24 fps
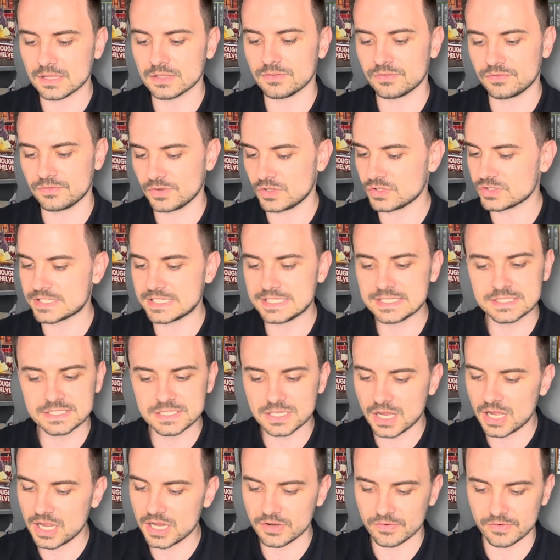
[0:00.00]
Flossie's
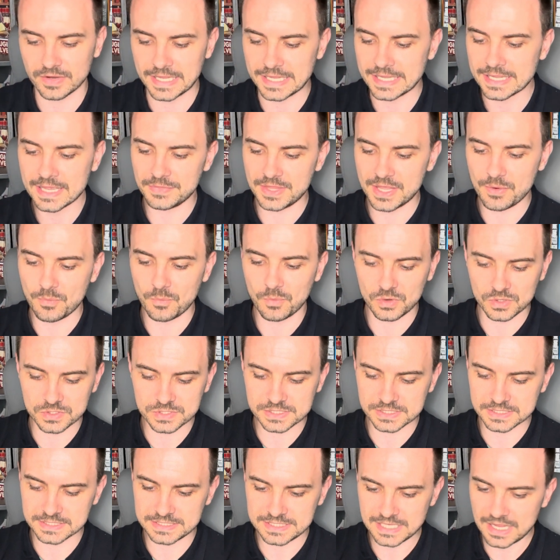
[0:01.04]
diary. There was
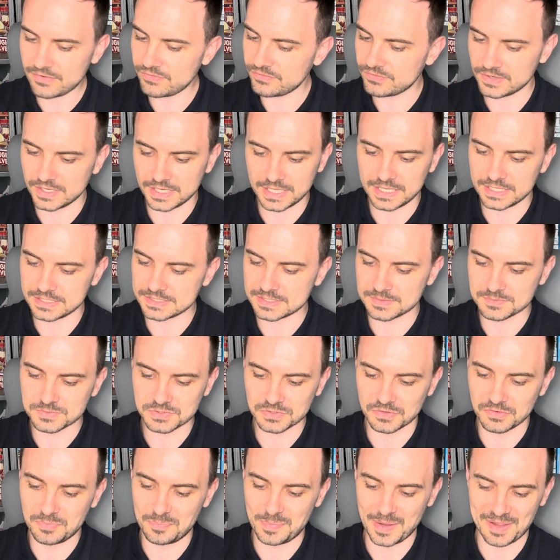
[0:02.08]
definitely some
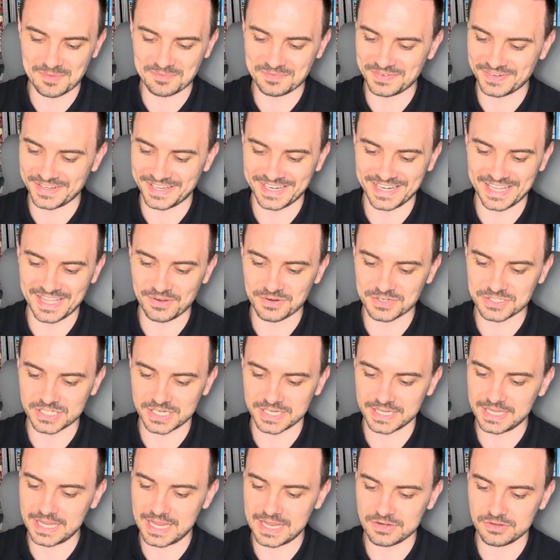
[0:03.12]
sort of pamphlet in here, which I
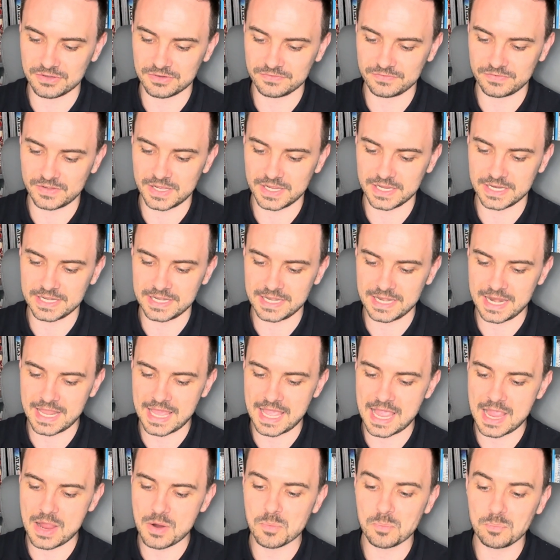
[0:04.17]
cannot find
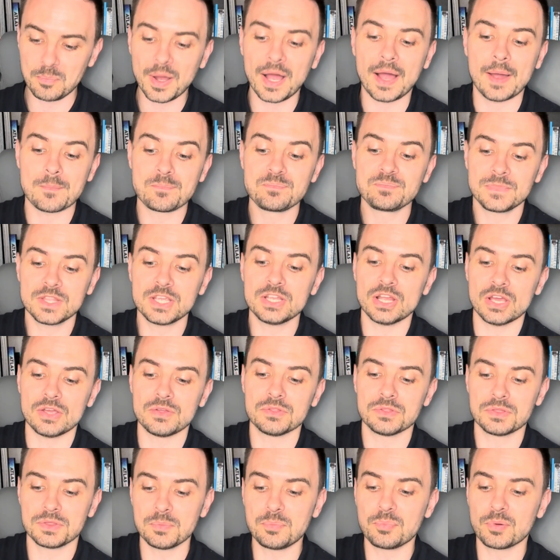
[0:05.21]
now. But,
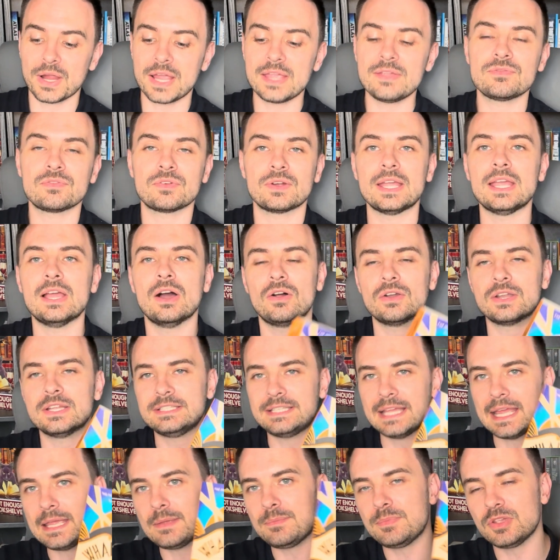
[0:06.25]
the bravery on a
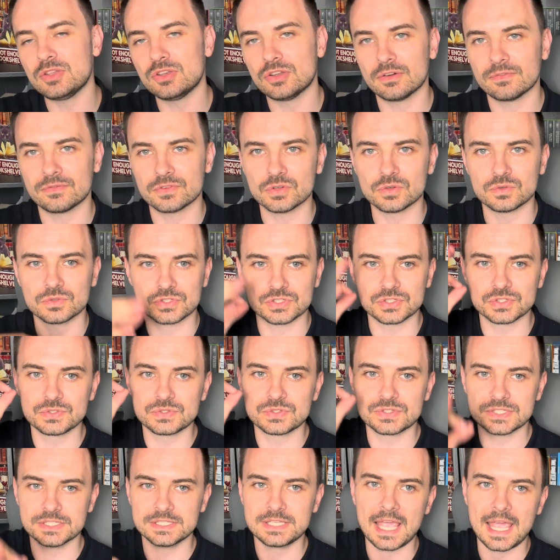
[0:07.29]
debut novel to
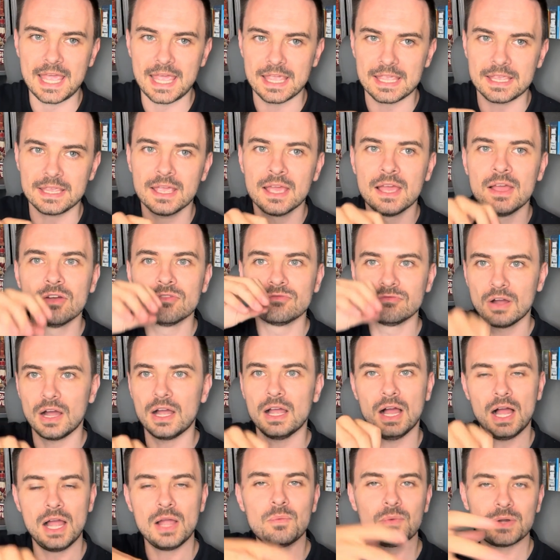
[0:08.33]
say, right,
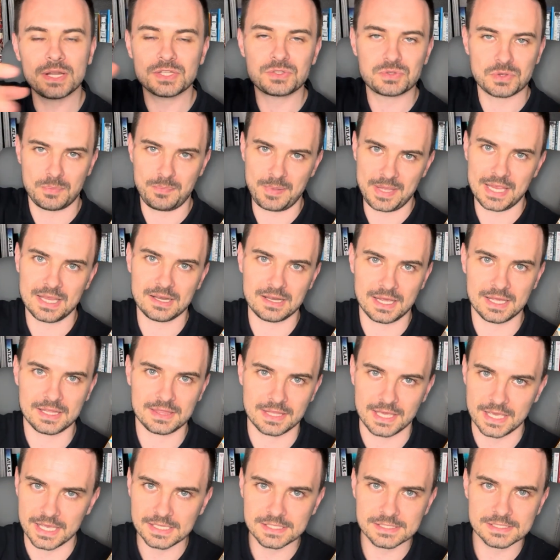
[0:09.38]
I want it to appear like
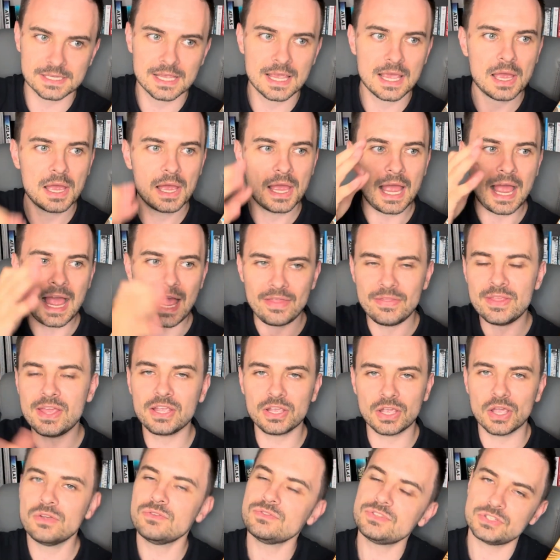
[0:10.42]
this, and then
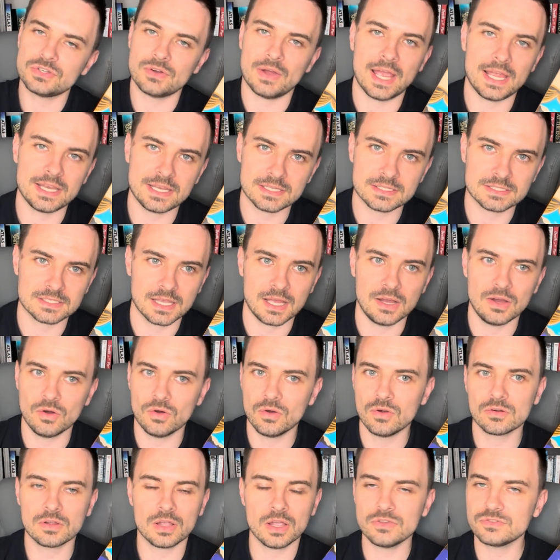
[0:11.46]
go to your editor
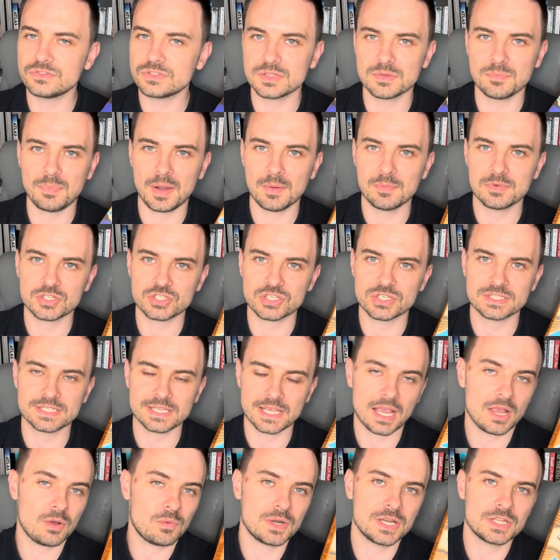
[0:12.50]
or go to the publisher and say,
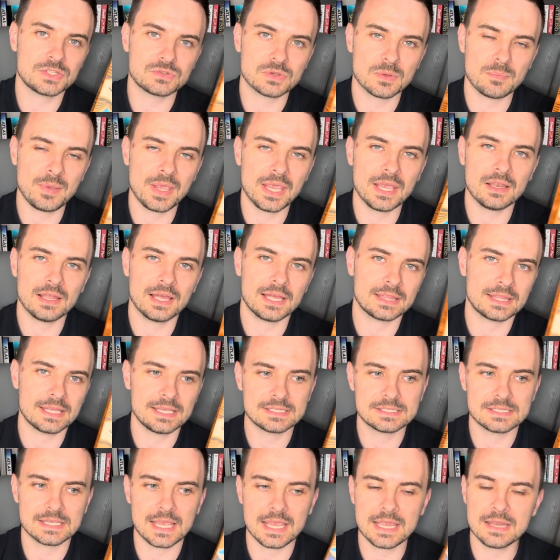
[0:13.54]
I want it to appear like
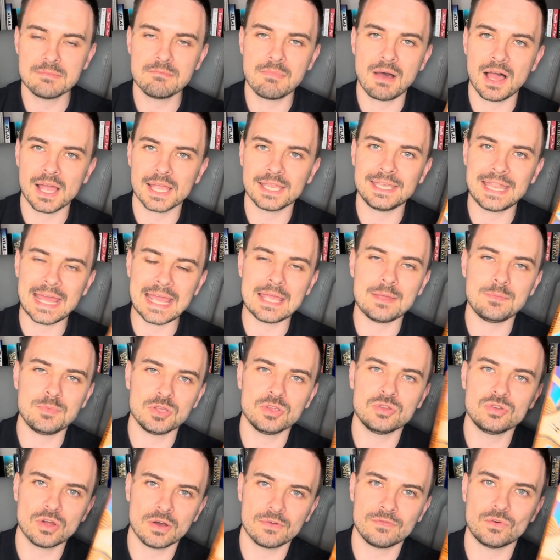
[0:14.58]
this in my debut
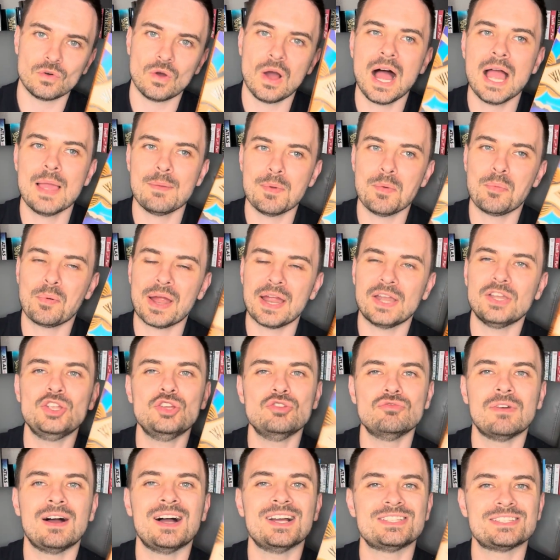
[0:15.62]
novel. I am a brand new
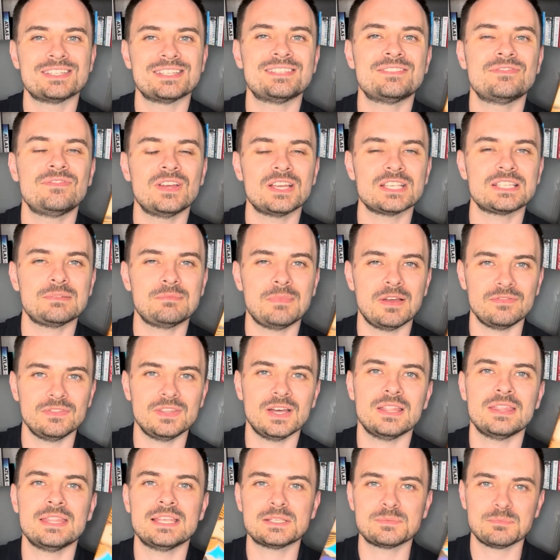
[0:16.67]
writer. This is the first time I've
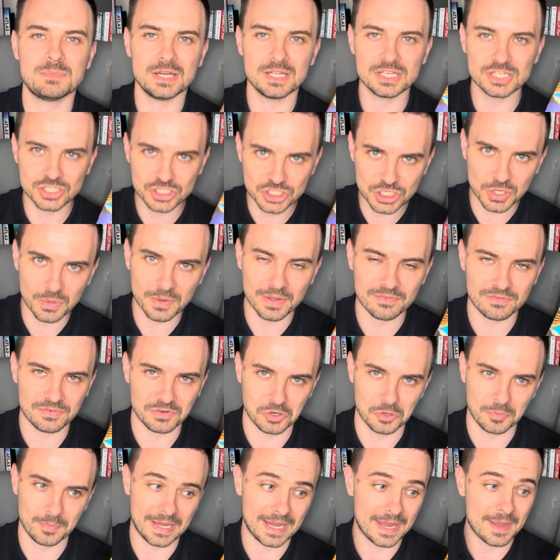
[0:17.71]
done this, but do it
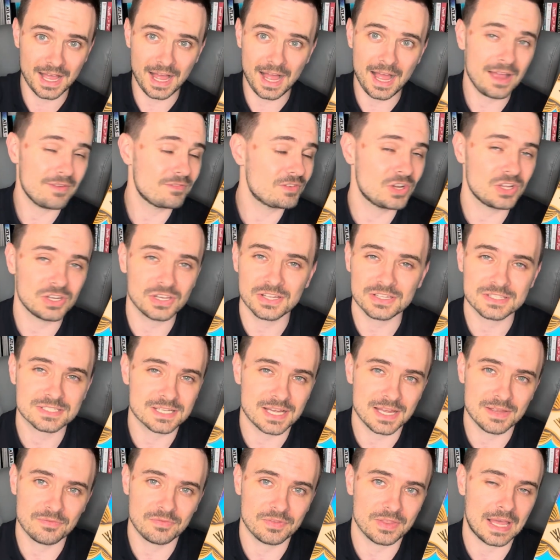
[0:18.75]
for me. I've got a lot of
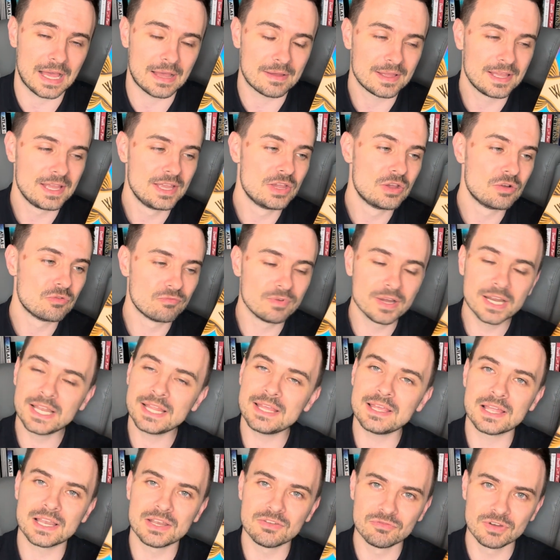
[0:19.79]
time for that.
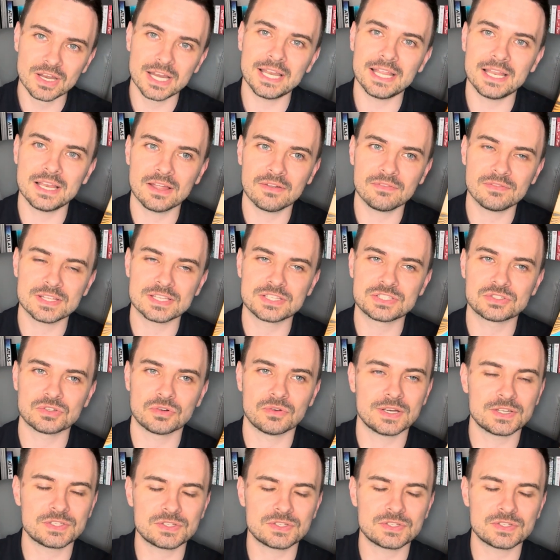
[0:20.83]
Really, really lovely story.